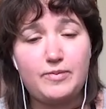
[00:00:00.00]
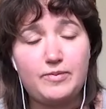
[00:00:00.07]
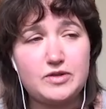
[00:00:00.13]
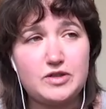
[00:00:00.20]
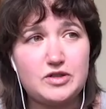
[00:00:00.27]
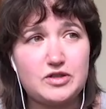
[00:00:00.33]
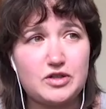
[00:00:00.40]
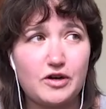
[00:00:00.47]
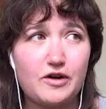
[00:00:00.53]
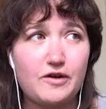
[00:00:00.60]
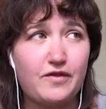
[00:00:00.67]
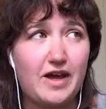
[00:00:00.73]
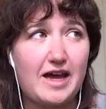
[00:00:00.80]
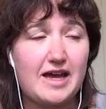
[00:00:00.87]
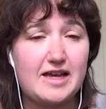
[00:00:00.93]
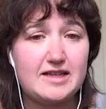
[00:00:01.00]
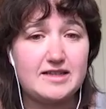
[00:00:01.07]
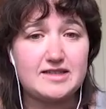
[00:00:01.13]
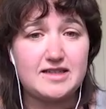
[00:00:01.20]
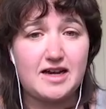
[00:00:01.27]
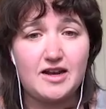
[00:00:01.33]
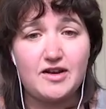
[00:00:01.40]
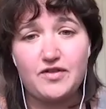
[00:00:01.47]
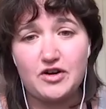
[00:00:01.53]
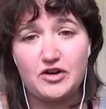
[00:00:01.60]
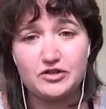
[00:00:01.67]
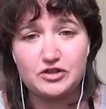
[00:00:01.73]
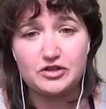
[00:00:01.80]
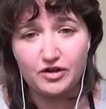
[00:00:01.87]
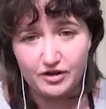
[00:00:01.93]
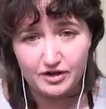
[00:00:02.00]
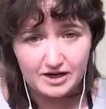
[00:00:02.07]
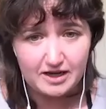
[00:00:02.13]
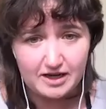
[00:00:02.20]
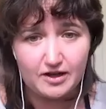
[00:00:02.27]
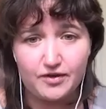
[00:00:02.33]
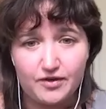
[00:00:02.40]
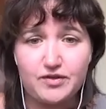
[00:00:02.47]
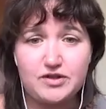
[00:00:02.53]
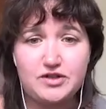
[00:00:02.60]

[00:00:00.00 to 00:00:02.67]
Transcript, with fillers: serve as kind of an alternative